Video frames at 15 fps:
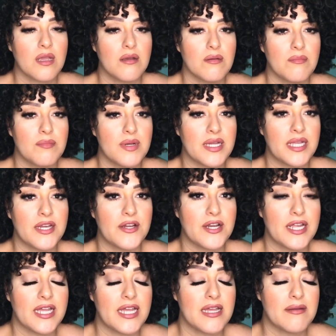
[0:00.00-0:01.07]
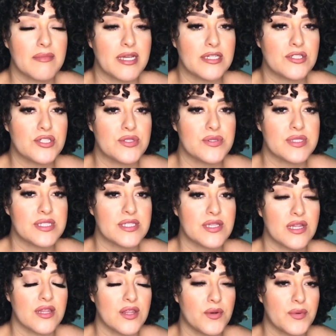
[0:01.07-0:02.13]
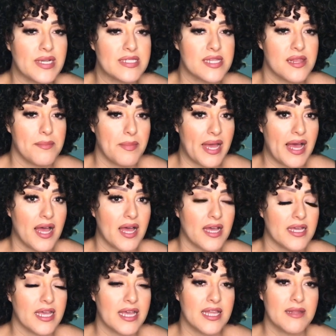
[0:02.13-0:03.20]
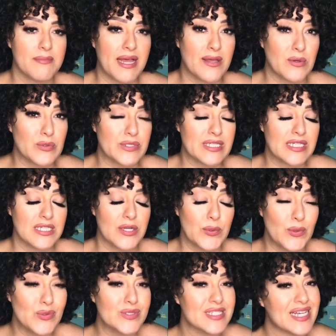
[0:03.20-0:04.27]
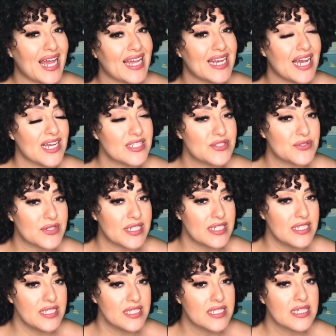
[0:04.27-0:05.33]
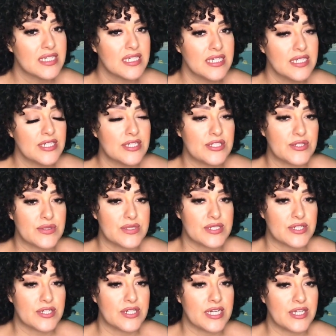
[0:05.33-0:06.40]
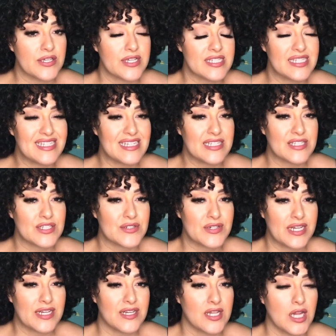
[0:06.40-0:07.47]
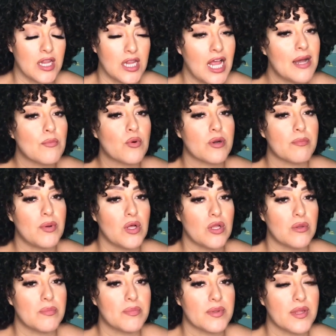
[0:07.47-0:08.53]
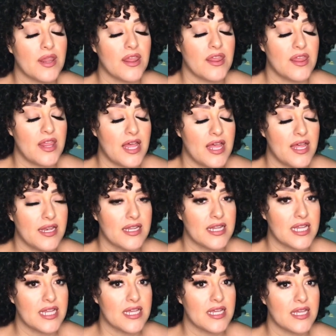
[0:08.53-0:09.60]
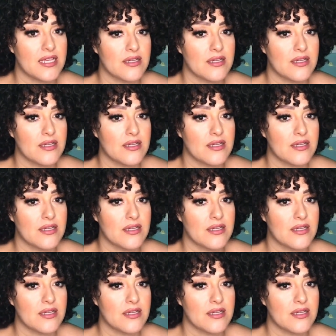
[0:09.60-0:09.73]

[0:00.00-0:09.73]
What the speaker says: But here I am, I juiced the rest of the bag in my old 900 juicer, and you can see it's created a lot more pulp than the